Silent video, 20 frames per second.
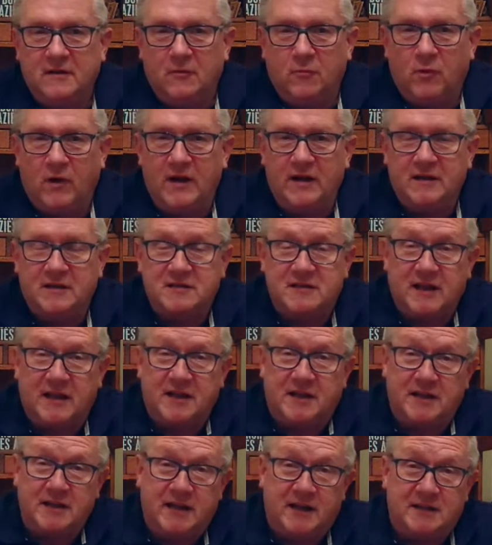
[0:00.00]
way to
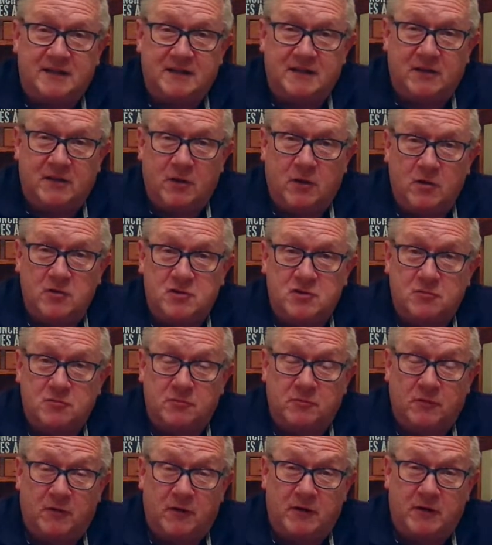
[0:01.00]
stay connected to those
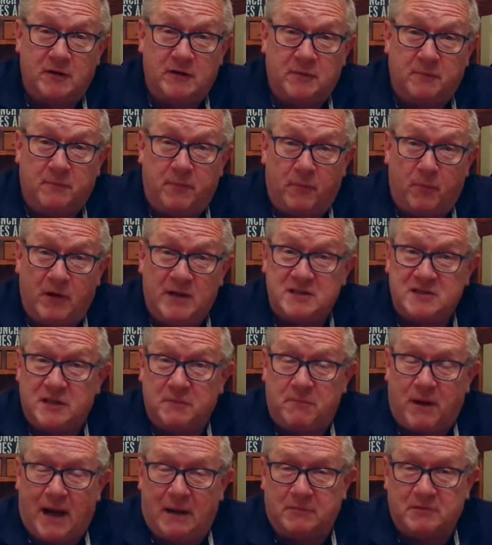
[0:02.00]
who were in the
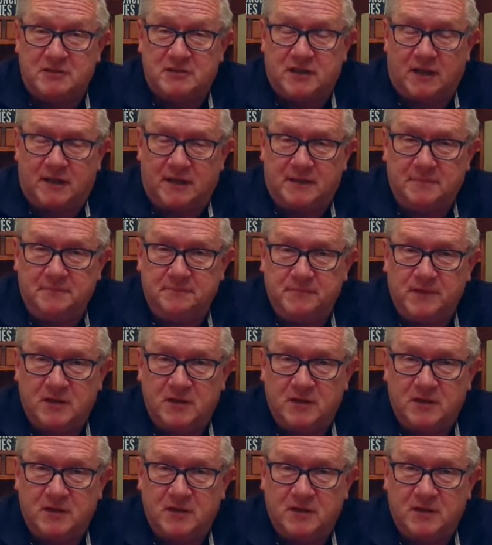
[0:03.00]
Wednesday Bible study,